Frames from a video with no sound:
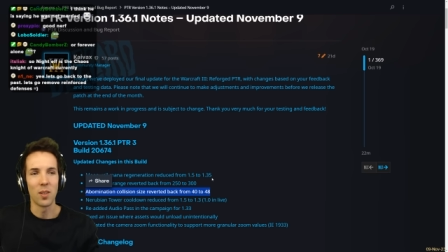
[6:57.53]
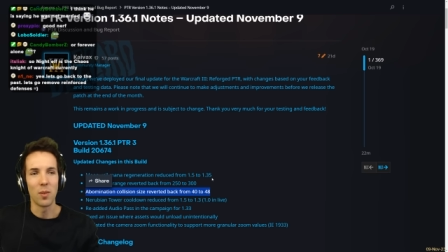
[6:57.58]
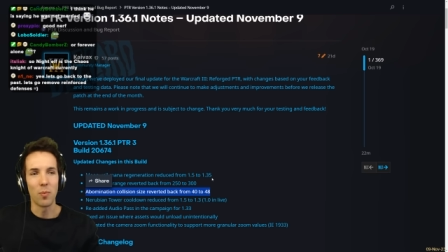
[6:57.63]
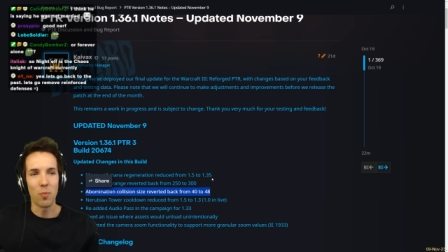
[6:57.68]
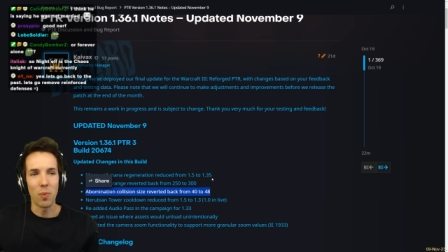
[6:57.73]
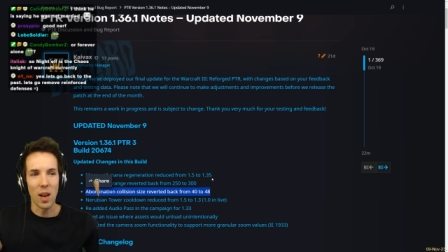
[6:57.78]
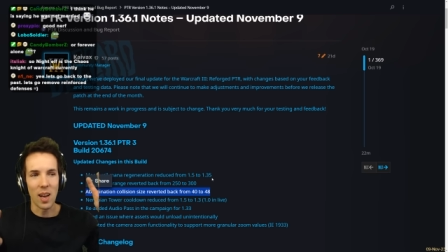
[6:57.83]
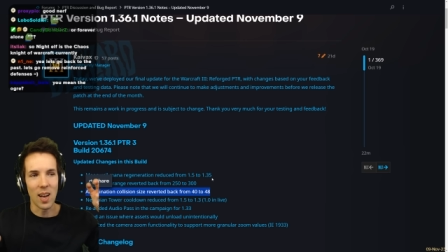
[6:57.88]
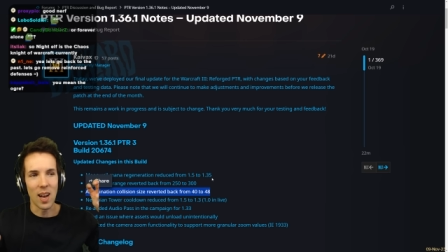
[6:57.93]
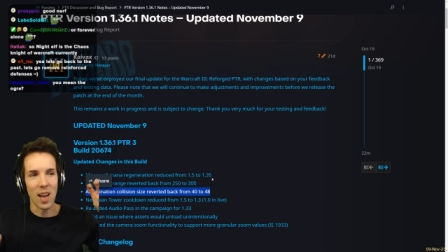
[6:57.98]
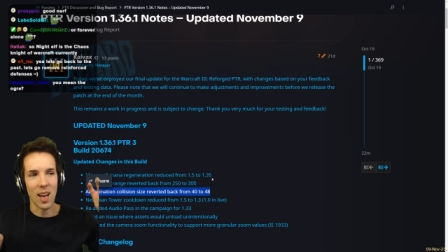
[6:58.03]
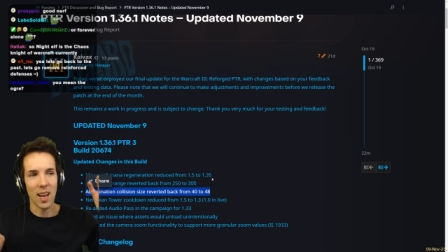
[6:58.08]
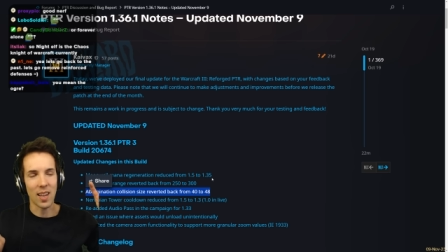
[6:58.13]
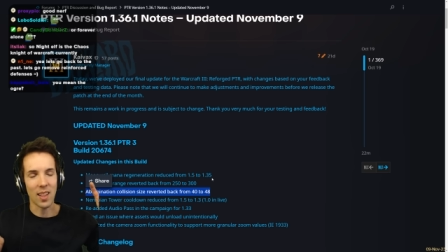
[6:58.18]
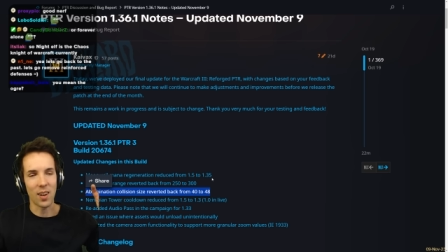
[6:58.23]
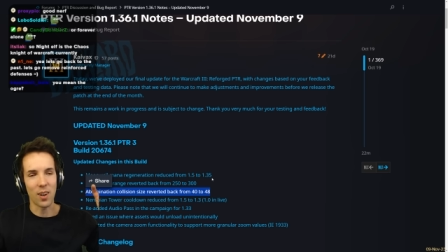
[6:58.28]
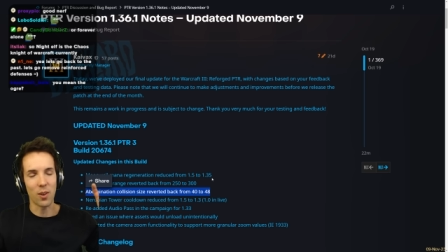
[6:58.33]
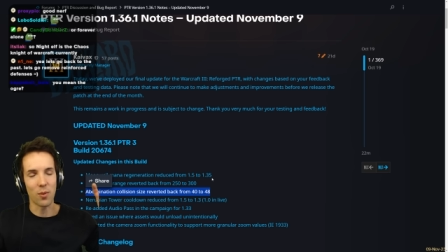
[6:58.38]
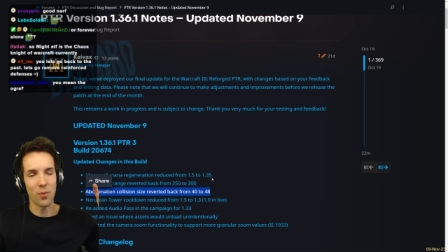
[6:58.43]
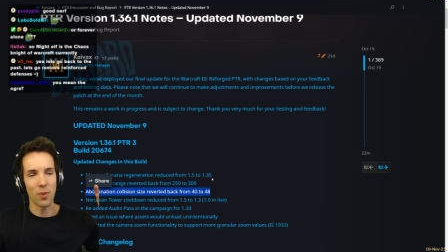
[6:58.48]
Play like
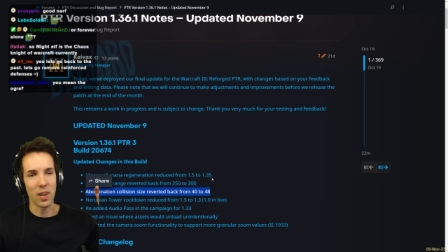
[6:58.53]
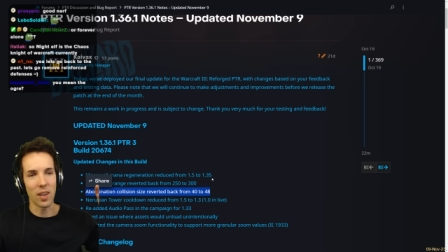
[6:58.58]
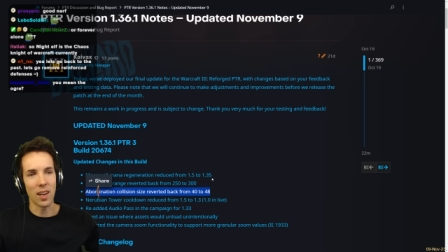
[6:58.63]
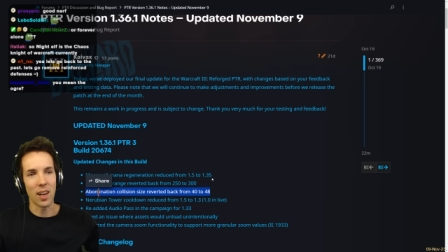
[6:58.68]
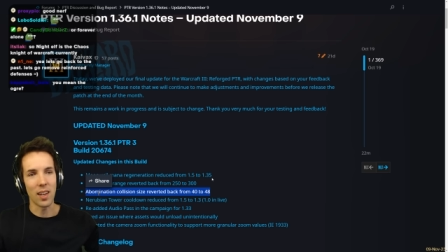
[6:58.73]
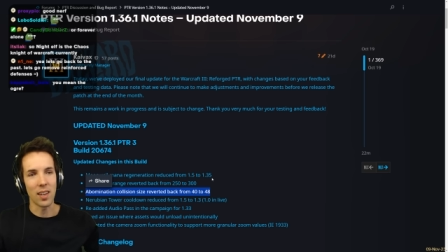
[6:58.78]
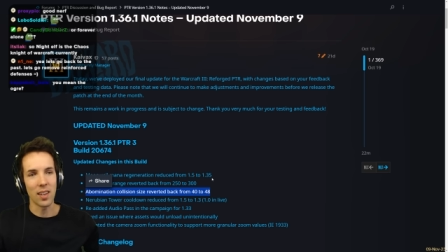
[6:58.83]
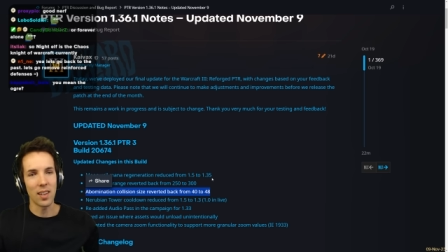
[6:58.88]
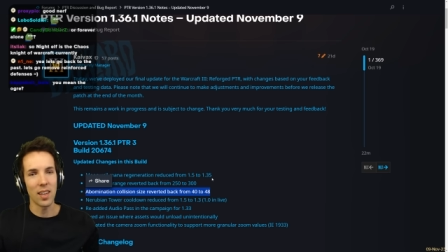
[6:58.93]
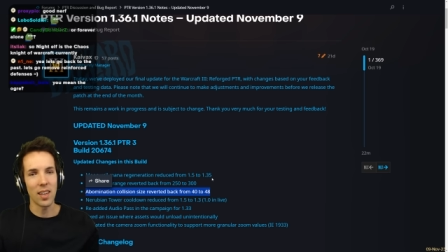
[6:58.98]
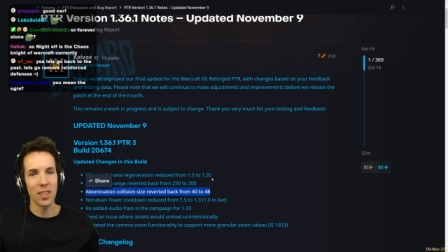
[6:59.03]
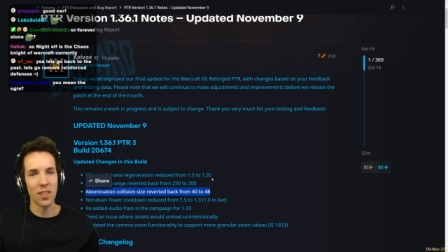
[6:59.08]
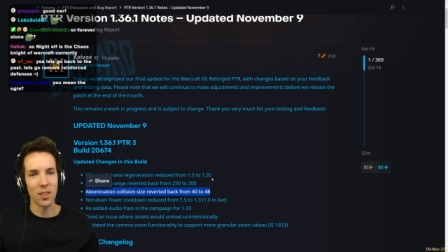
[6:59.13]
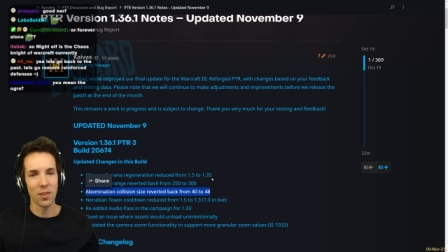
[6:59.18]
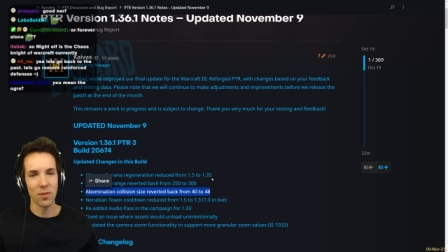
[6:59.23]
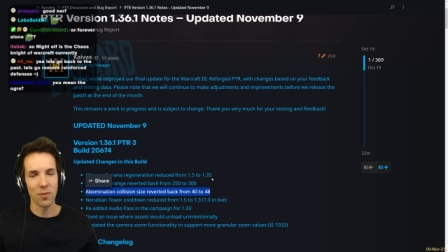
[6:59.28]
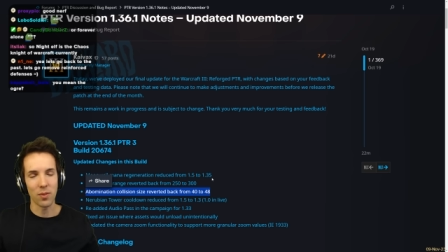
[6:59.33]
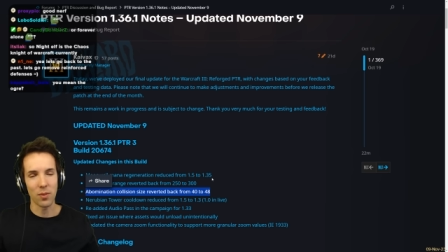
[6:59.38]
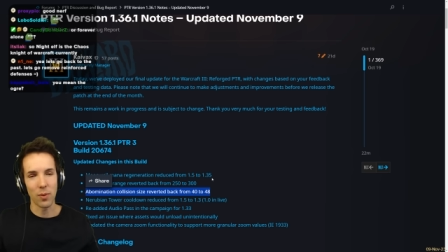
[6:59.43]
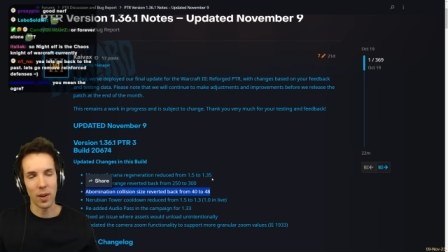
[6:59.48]
the Korean undeads
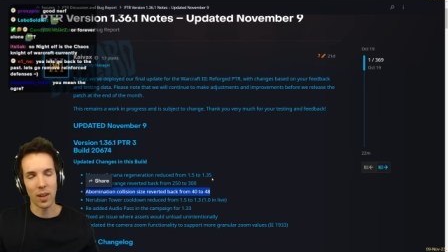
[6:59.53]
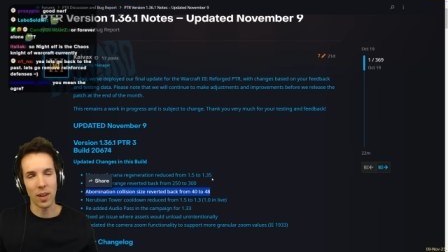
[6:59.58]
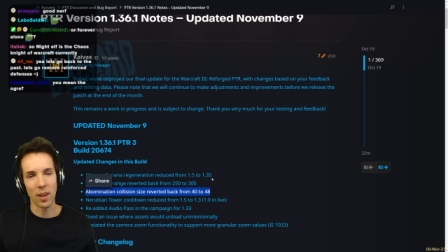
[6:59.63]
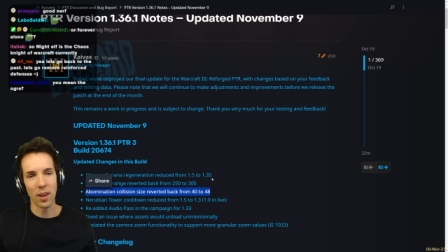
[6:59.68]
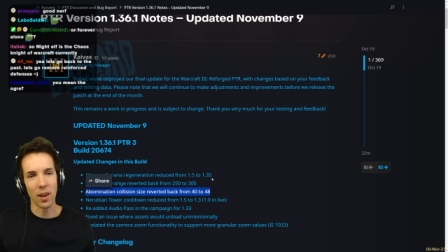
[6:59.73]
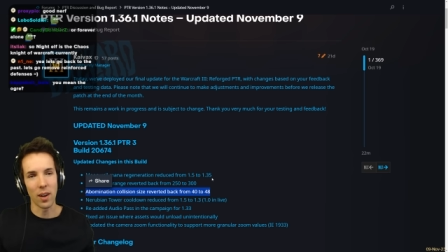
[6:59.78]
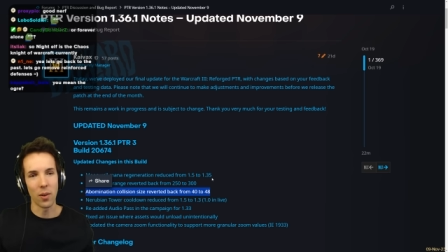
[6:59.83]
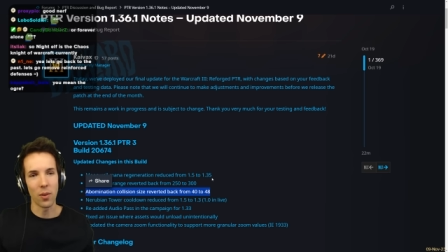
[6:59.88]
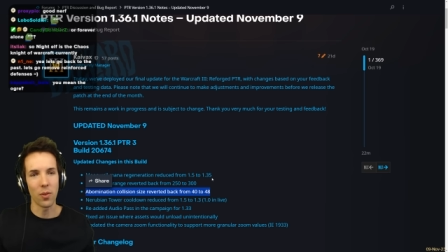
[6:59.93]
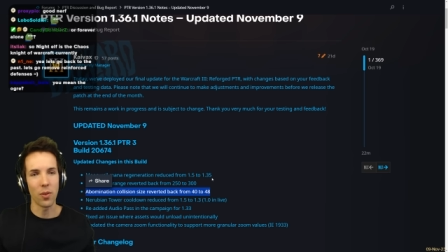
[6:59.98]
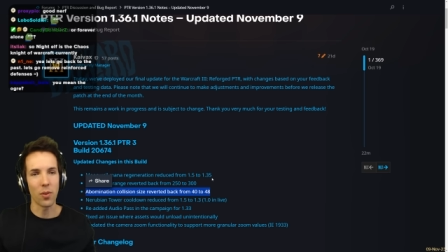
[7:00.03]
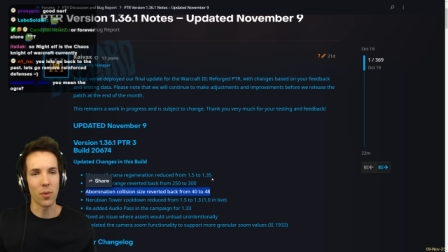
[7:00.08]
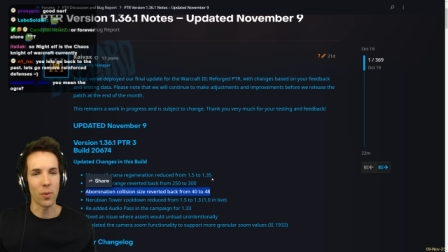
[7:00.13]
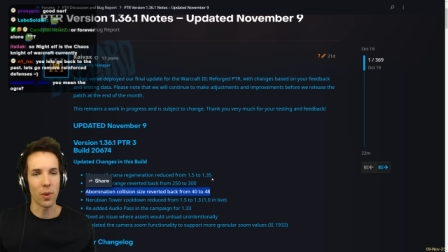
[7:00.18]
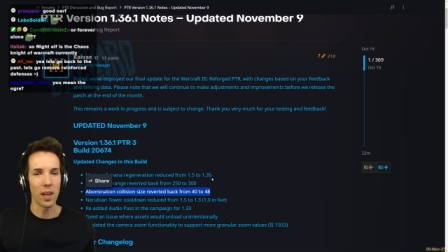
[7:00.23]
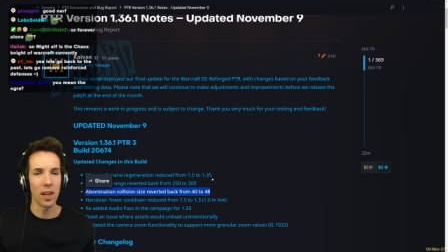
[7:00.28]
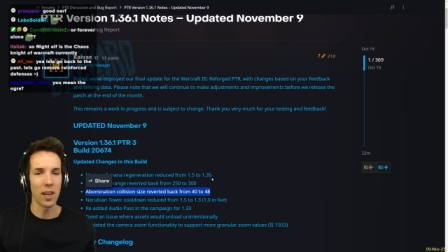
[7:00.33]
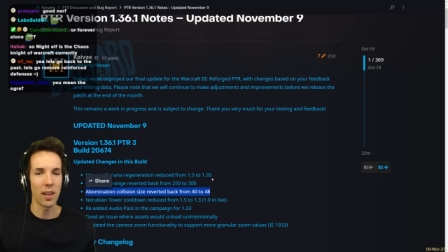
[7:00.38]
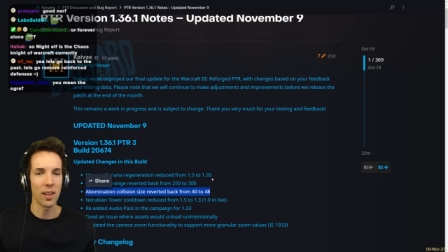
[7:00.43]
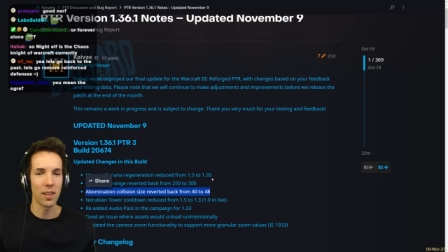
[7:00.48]
of
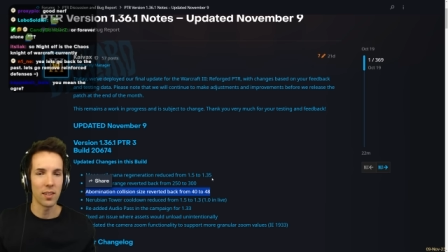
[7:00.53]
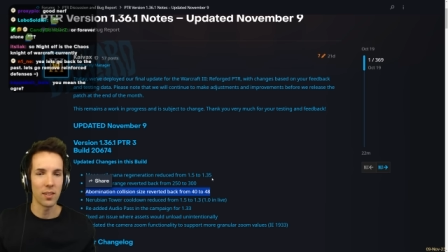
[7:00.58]
2003,